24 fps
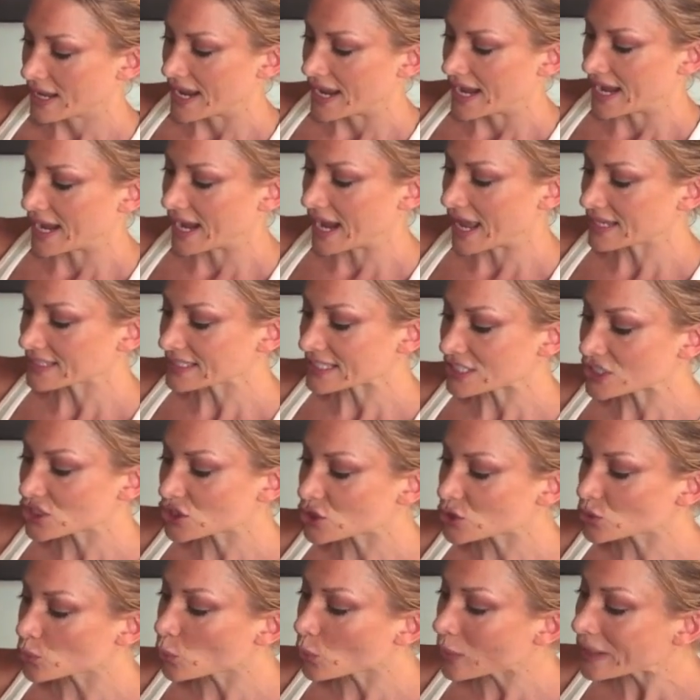It has a
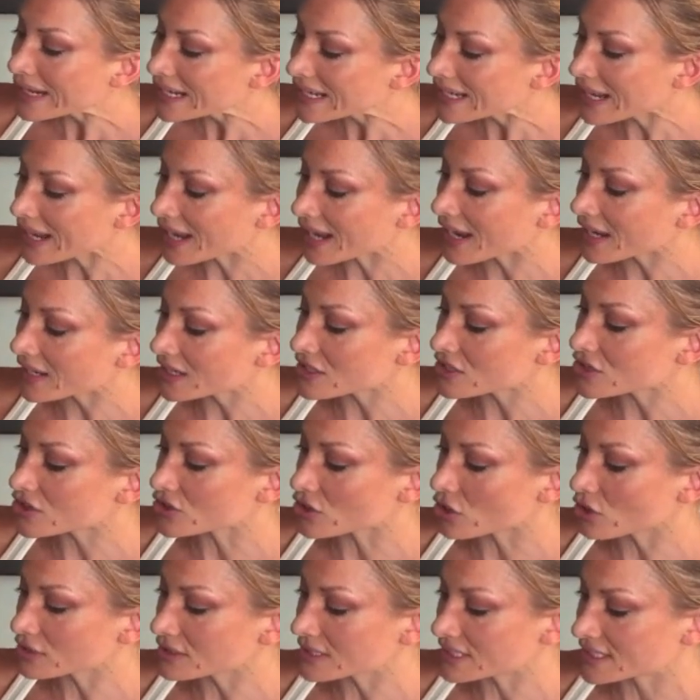sweet and a
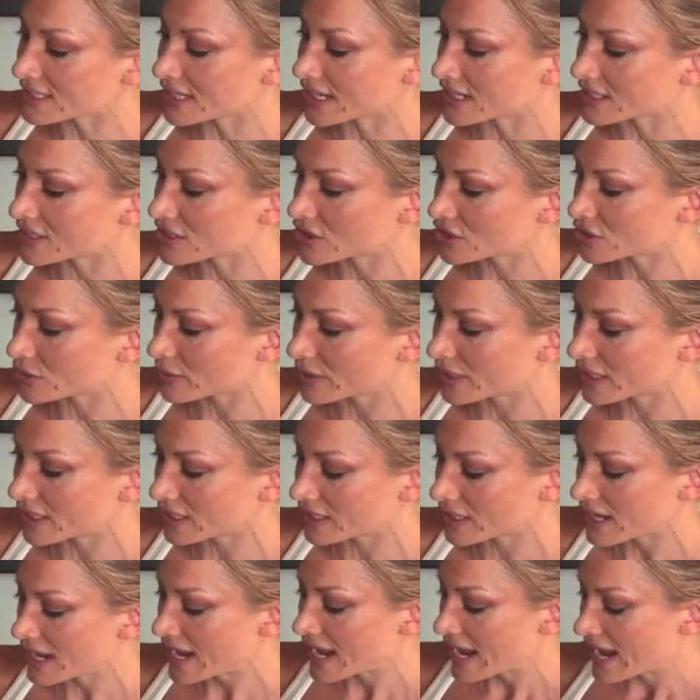salty taste to
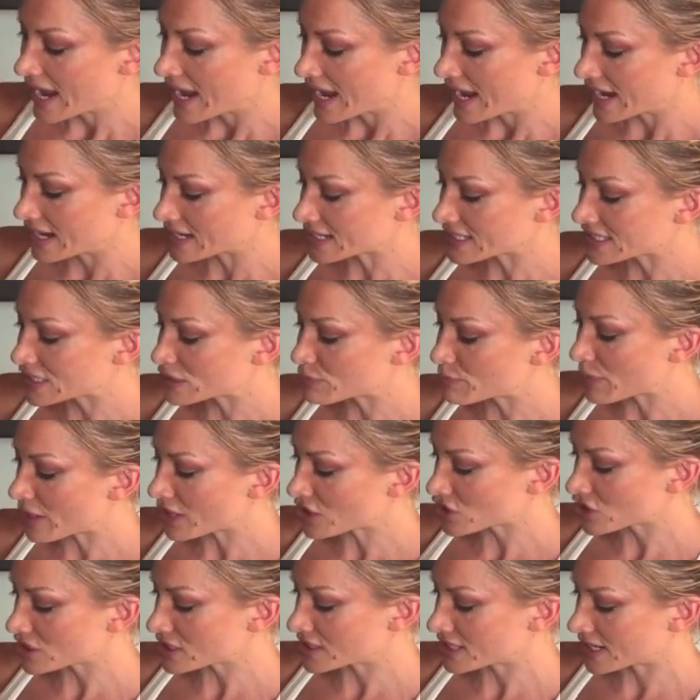it. It
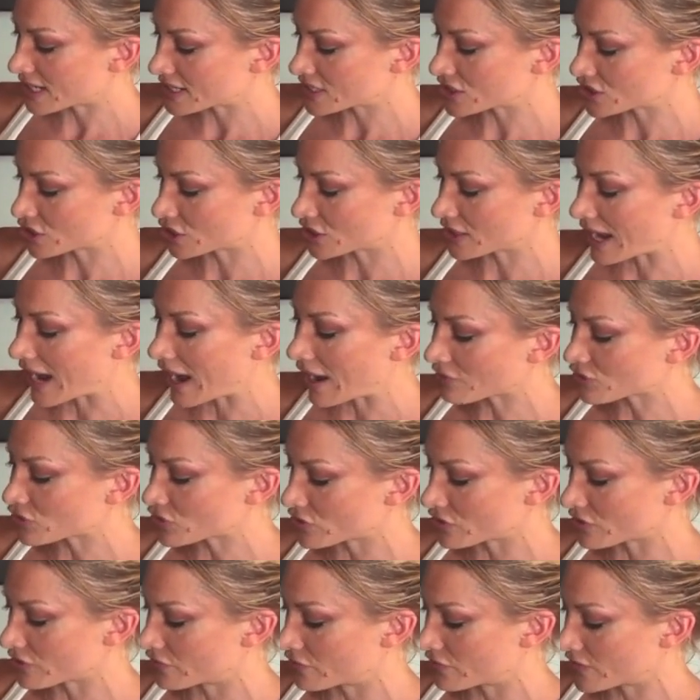especially tastes good after
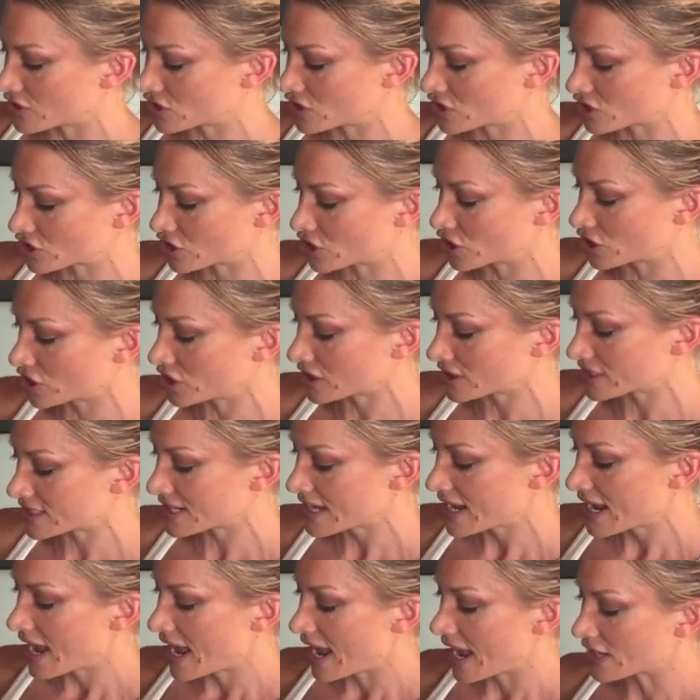the fish is cooked,
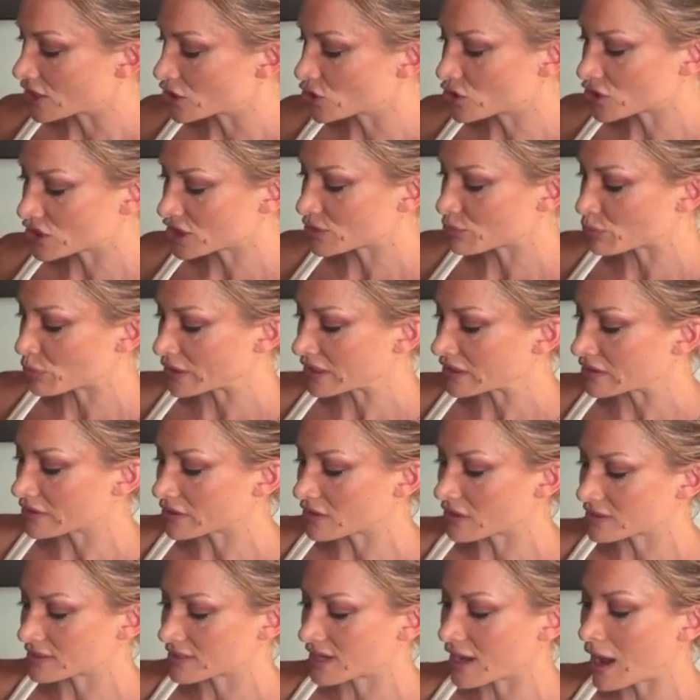and you just sprinkle it
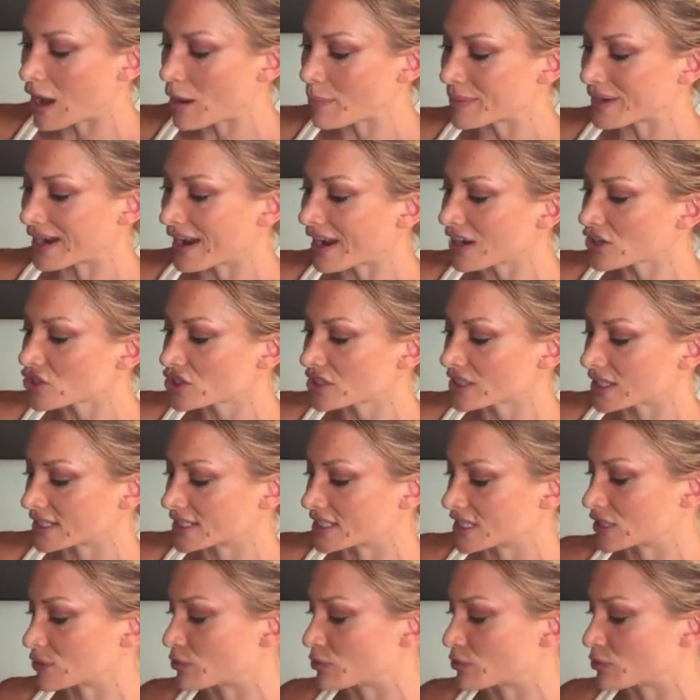on top, but I actually like to